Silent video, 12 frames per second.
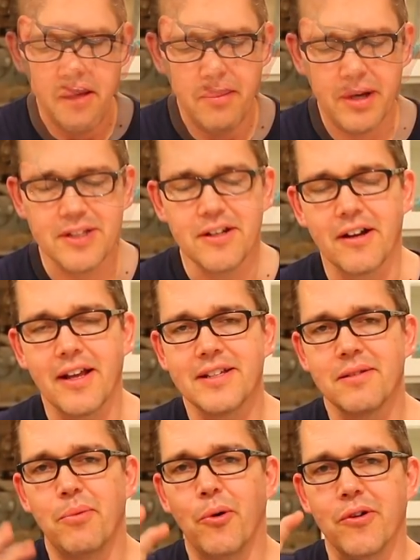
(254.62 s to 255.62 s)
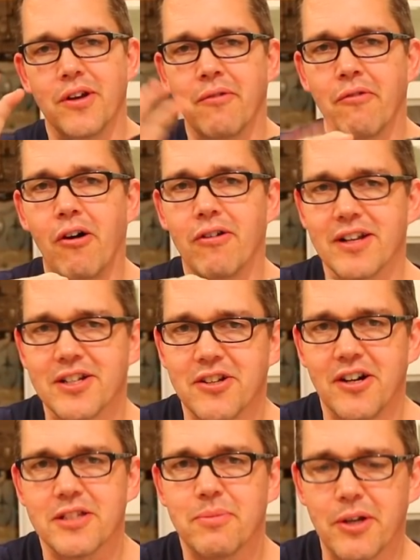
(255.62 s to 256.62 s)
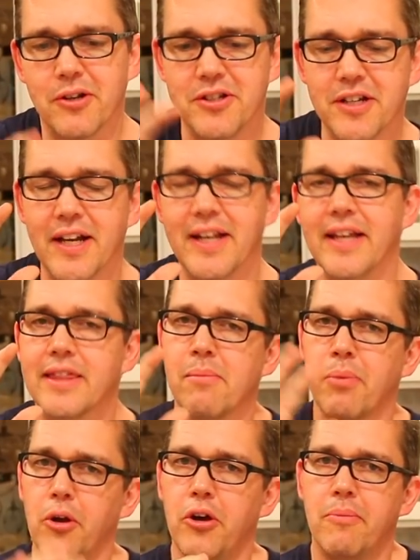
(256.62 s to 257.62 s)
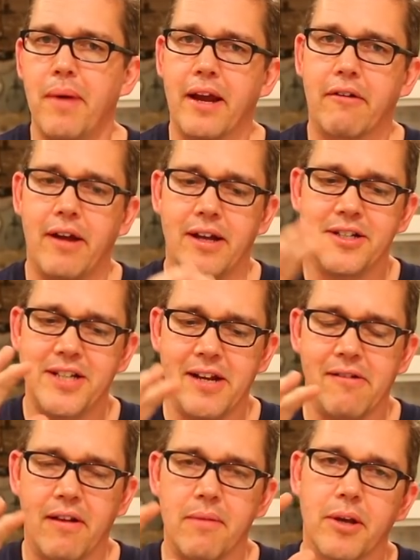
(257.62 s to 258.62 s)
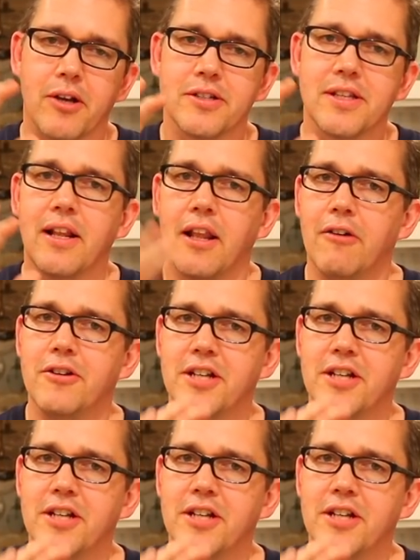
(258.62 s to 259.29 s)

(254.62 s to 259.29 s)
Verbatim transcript: but it's not as important in rolling shots because you're gonna get the blurred background generally because of the low